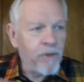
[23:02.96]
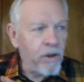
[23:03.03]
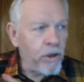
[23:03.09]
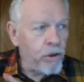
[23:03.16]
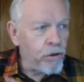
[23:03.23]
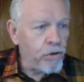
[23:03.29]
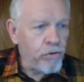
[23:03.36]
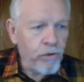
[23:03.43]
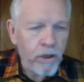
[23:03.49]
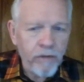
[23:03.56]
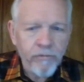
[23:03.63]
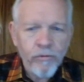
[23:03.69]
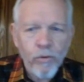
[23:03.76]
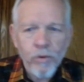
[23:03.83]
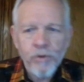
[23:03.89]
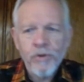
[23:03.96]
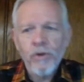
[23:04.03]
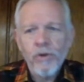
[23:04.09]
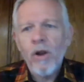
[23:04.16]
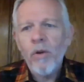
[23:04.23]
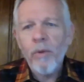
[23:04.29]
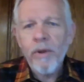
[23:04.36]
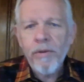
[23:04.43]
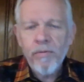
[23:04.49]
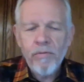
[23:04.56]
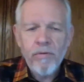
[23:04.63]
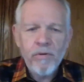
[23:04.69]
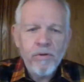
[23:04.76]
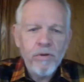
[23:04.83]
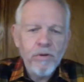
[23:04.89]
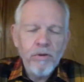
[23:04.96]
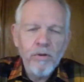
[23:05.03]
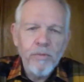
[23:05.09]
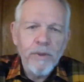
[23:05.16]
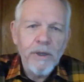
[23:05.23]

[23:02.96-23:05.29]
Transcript: and then you try and force it all the way through the tube,